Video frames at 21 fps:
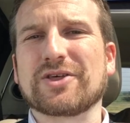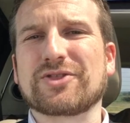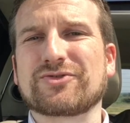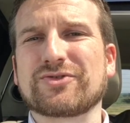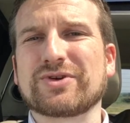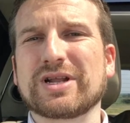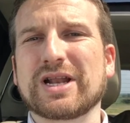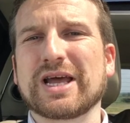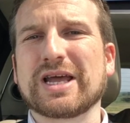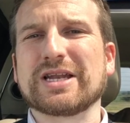
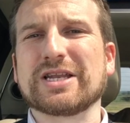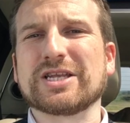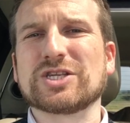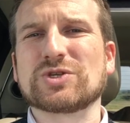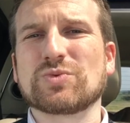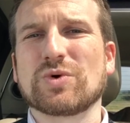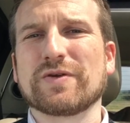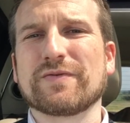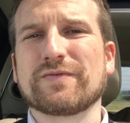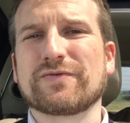Three
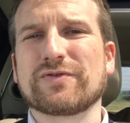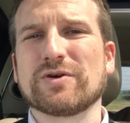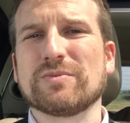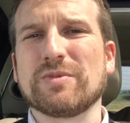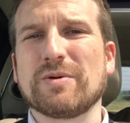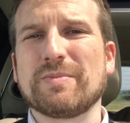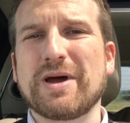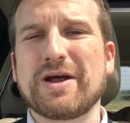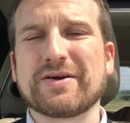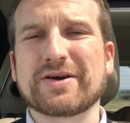ladies, one
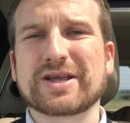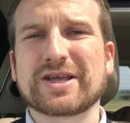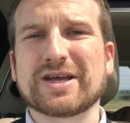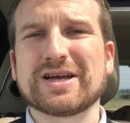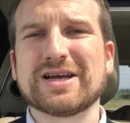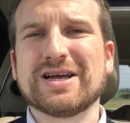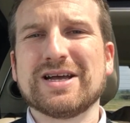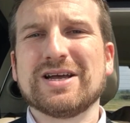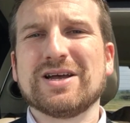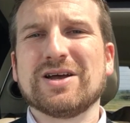from
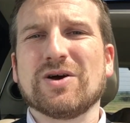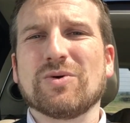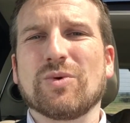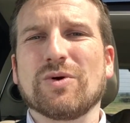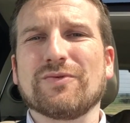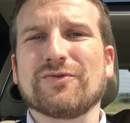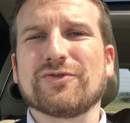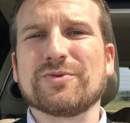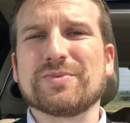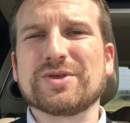America,
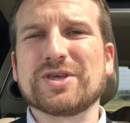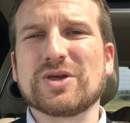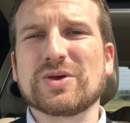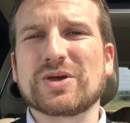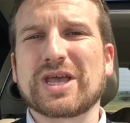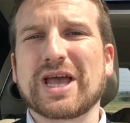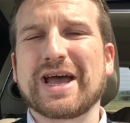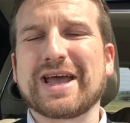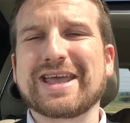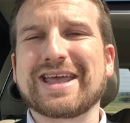one from the
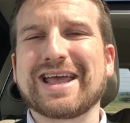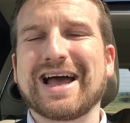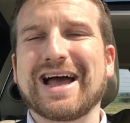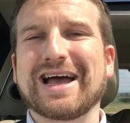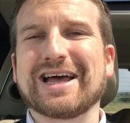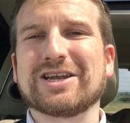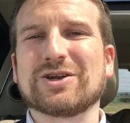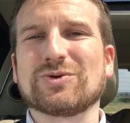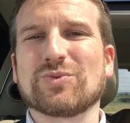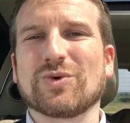UK,
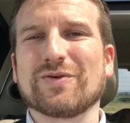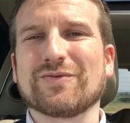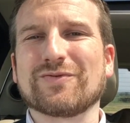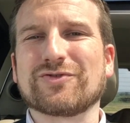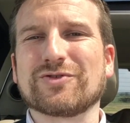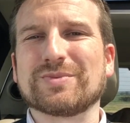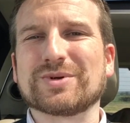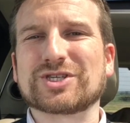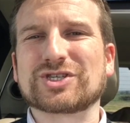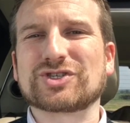and one
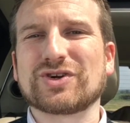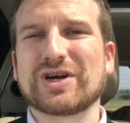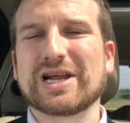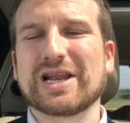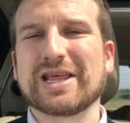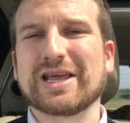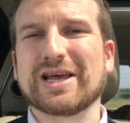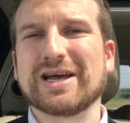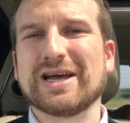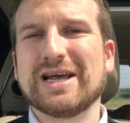from
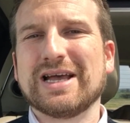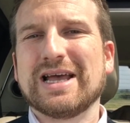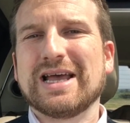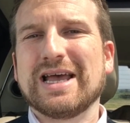Australia,